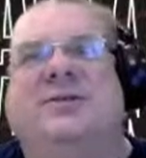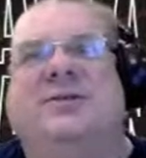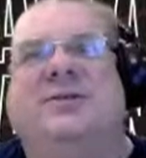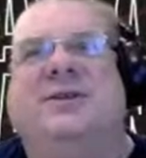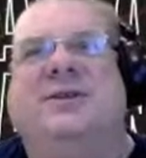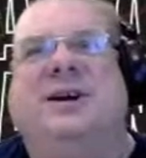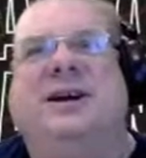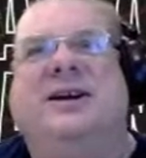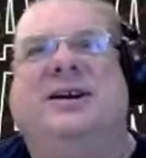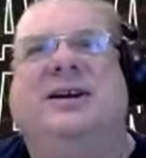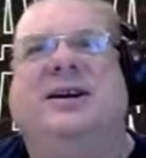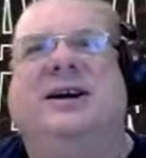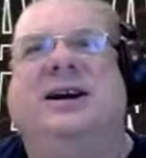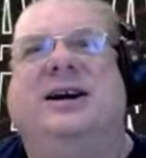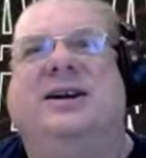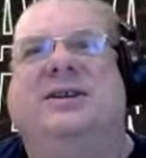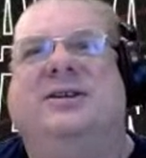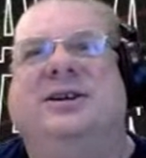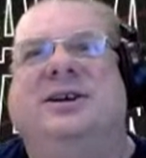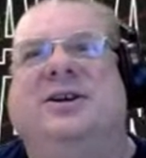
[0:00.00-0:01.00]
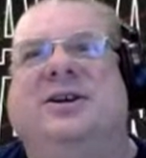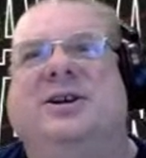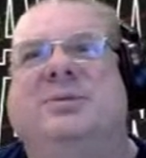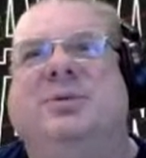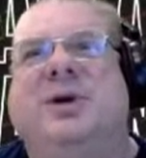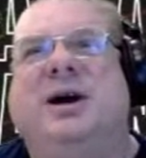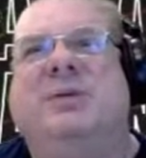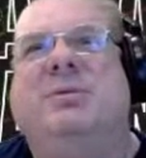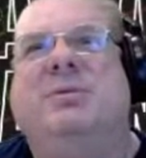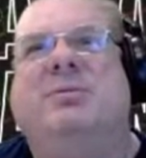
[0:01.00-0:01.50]
think you
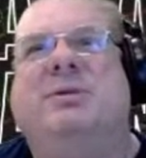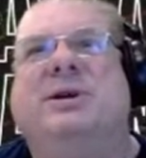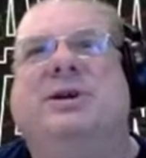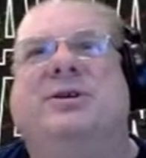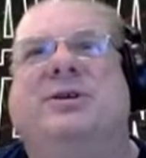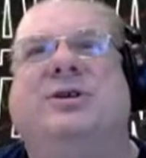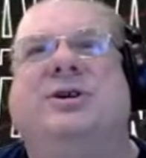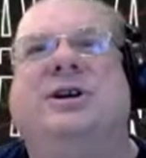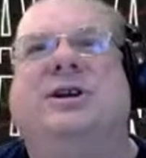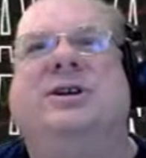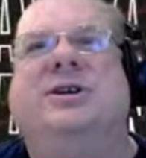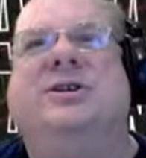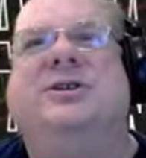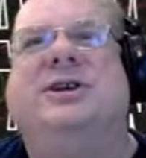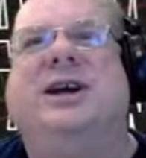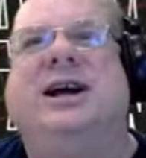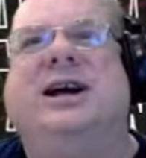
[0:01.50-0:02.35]
probably could take a